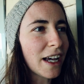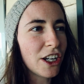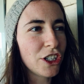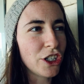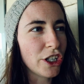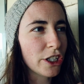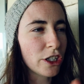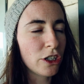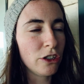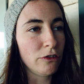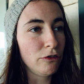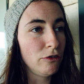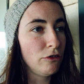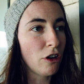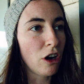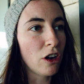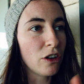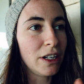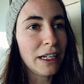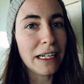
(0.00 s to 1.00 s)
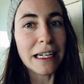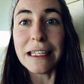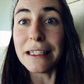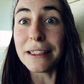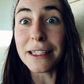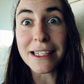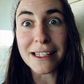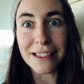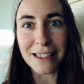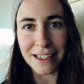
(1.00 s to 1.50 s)
are just not
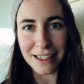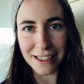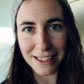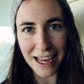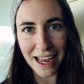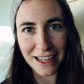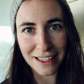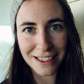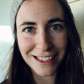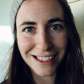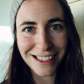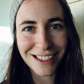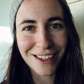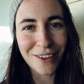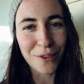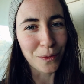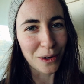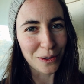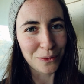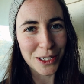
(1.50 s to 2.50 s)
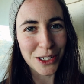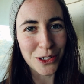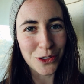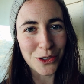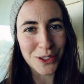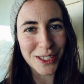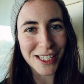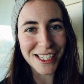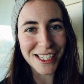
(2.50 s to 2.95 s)
nearly as intense when we use